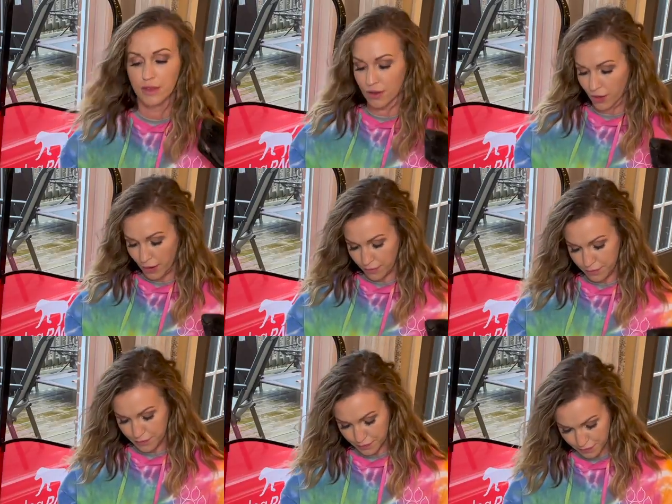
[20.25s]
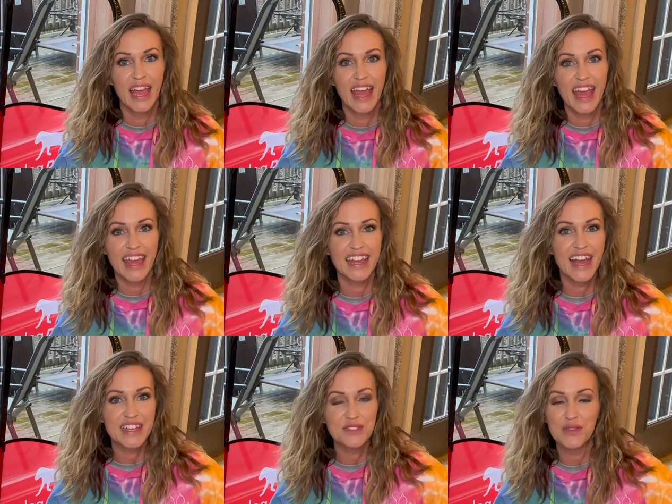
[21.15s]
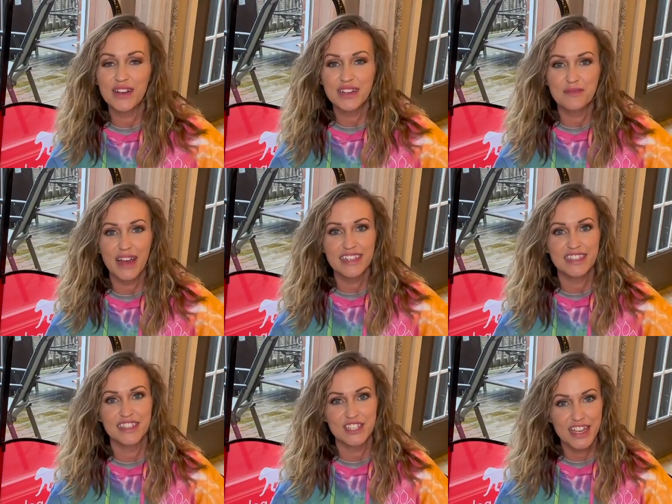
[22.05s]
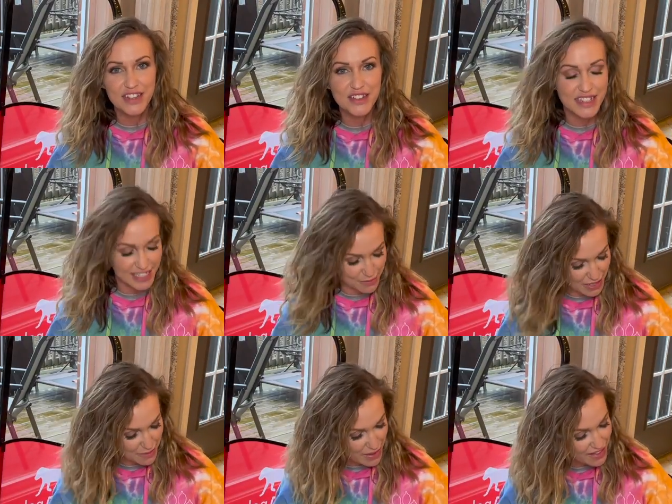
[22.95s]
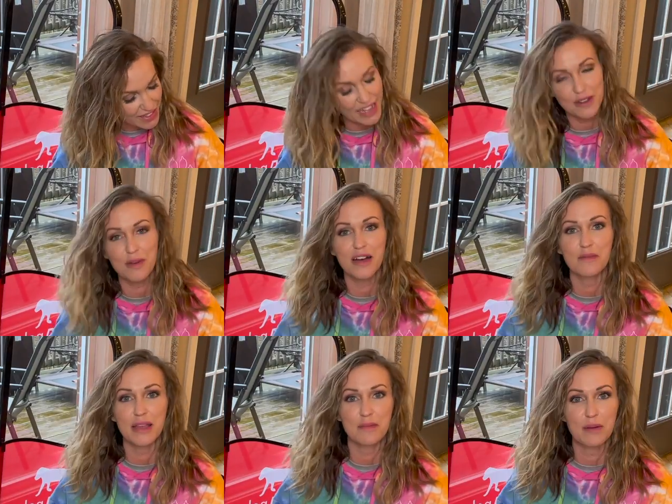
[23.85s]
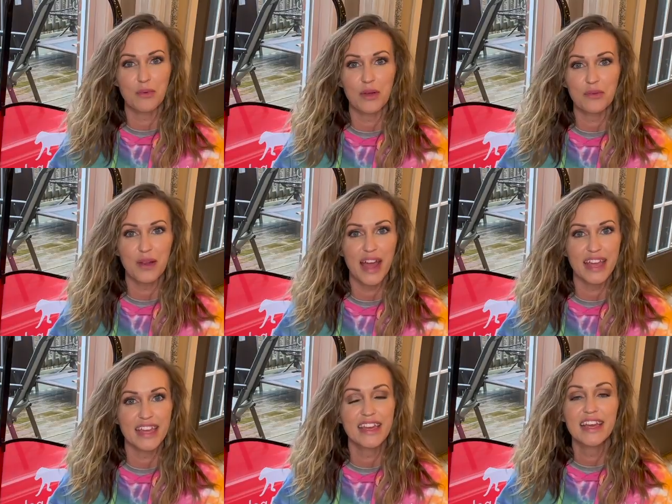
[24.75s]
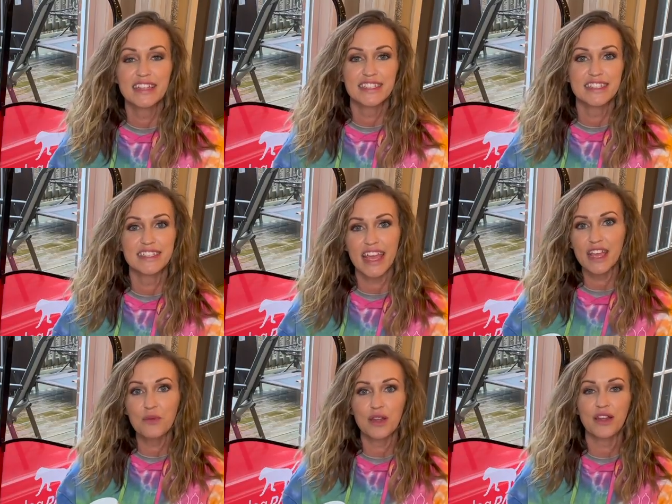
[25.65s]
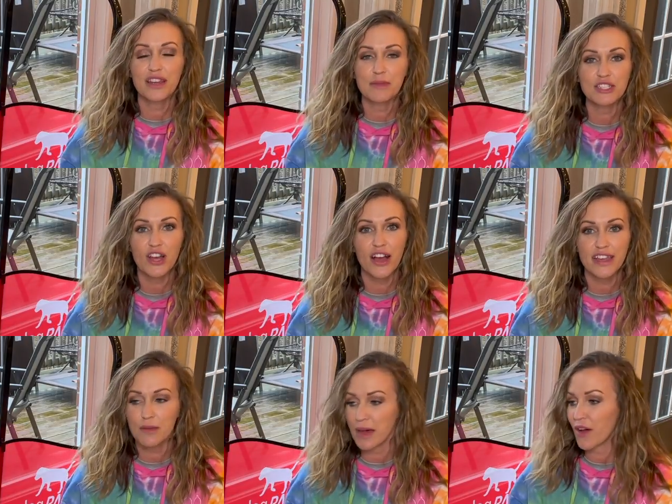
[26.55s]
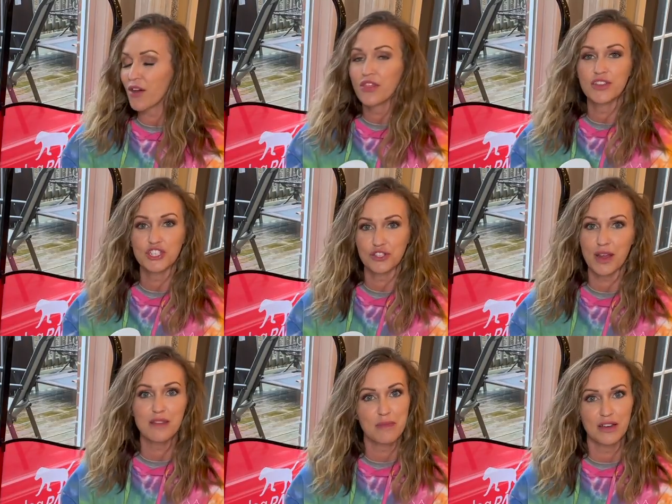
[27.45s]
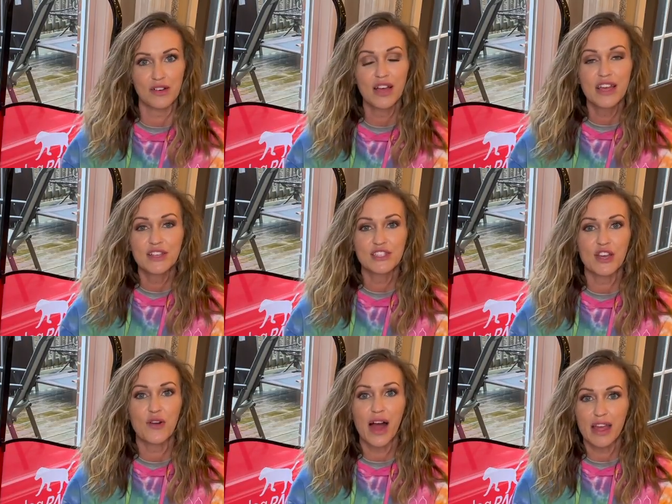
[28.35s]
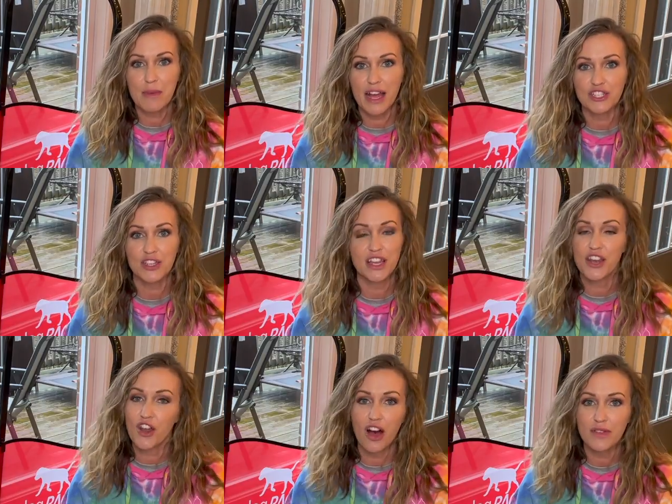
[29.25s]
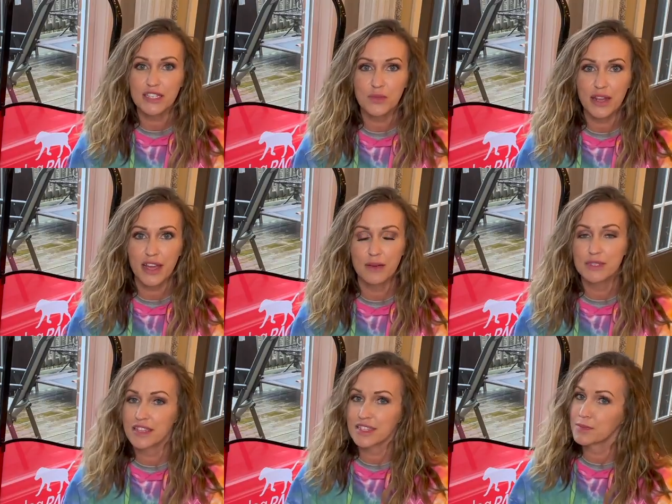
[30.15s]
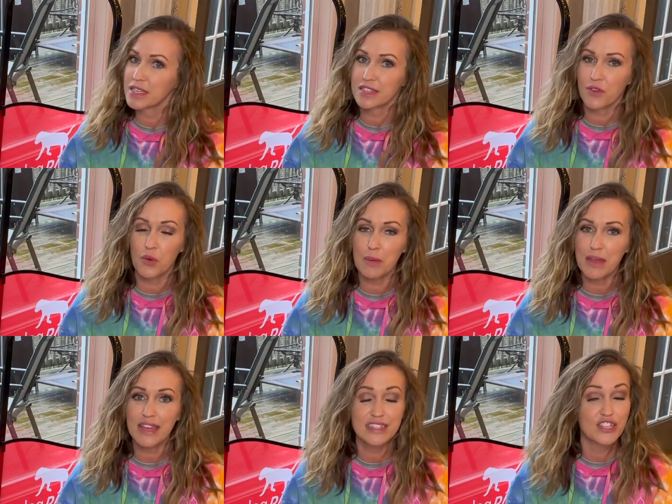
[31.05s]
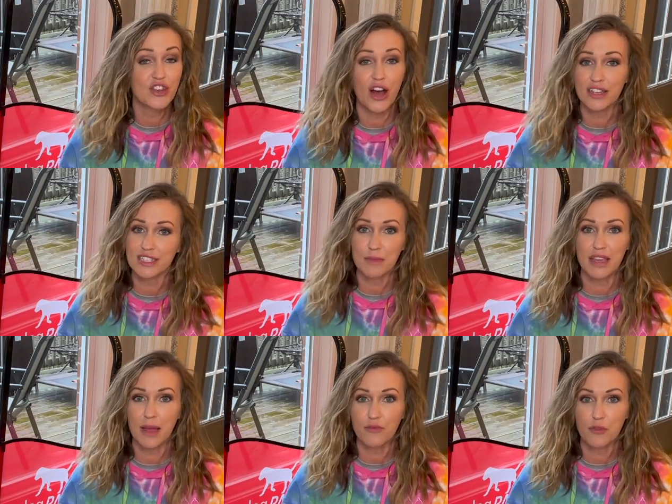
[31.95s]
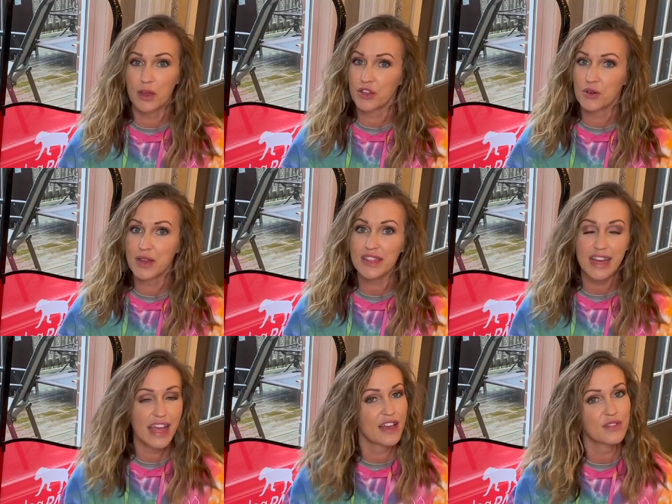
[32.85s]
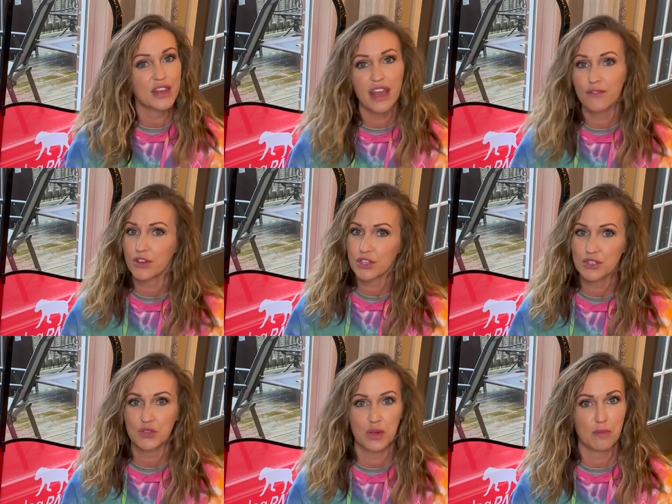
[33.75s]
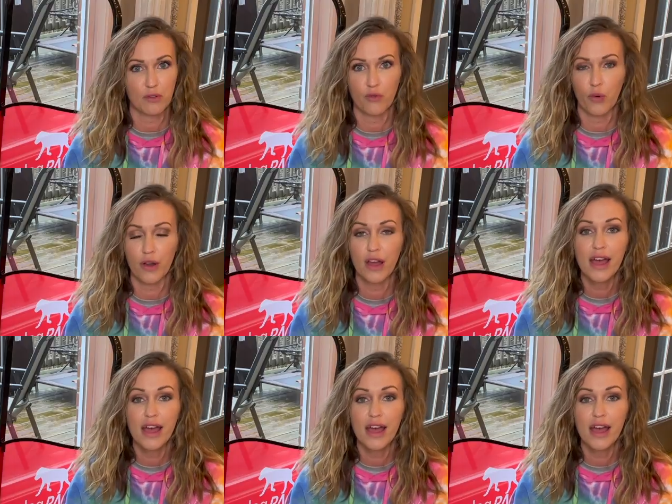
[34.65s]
Okay. Hey guys, welcome back to the channel. It's me, Maligator Mom, and my boy Riot. Today we are going to be talking about the treadmill. So I am actually a novice when it comes to this piece of equipment. It's not something I'm familiar with. I have never used one before.